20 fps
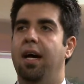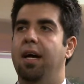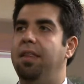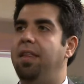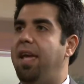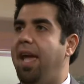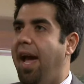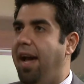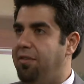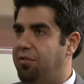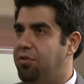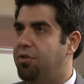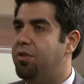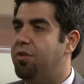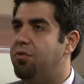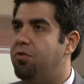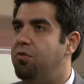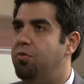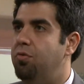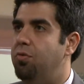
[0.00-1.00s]
They asked her
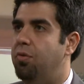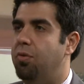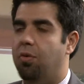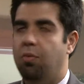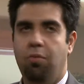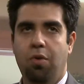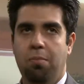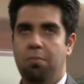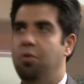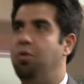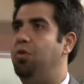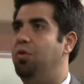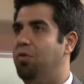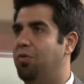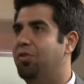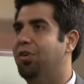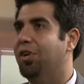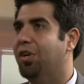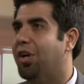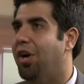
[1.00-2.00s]
to
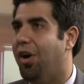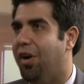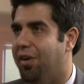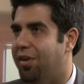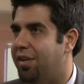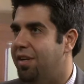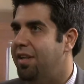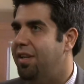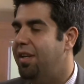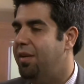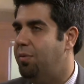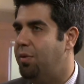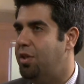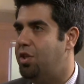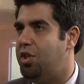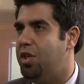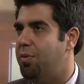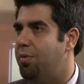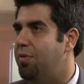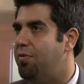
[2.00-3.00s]
remove her garden, which
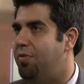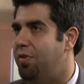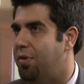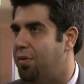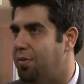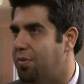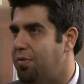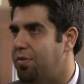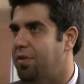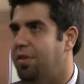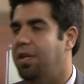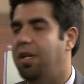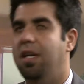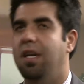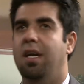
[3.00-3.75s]
she refused.